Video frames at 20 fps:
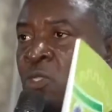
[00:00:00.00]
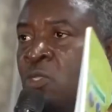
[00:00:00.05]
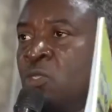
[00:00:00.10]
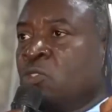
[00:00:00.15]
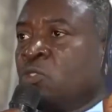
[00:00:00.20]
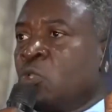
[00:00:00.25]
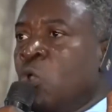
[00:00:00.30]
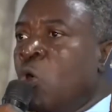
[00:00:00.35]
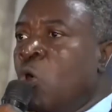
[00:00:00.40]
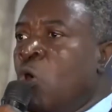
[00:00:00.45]

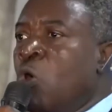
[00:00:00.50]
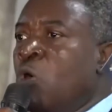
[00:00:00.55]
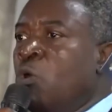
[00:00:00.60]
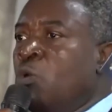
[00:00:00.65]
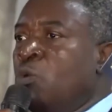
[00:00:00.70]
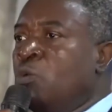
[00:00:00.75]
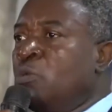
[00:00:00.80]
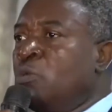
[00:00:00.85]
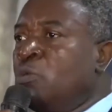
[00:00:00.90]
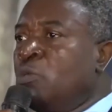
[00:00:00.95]

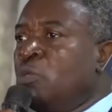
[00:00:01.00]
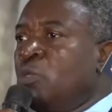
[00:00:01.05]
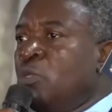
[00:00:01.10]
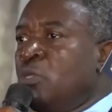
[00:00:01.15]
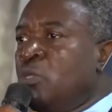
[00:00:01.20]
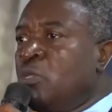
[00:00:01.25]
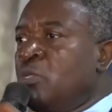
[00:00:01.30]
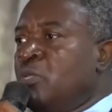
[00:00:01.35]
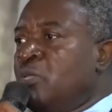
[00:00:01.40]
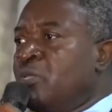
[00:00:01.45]
So,
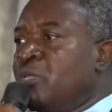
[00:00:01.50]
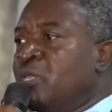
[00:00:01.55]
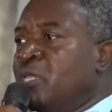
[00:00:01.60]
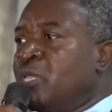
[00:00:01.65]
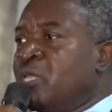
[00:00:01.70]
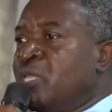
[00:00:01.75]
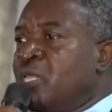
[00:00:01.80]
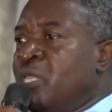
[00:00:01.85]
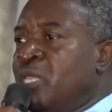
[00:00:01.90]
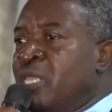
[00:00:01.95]

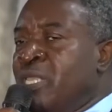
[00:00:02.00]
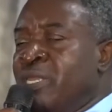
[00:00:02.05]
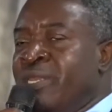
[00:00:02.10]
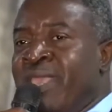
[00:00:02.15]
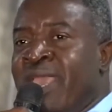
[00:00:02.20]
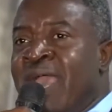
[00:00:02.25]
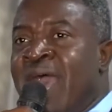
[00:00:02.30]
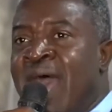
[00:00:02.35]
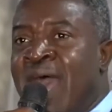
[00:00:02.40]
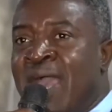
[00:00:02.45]
in
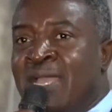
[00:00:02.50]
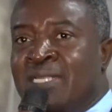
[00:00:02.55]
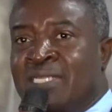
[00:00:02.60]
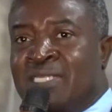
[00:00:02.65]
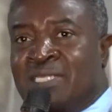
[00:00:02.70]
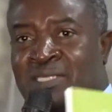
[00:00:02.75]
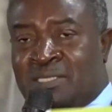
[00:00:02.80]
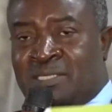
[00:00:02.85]
the Act,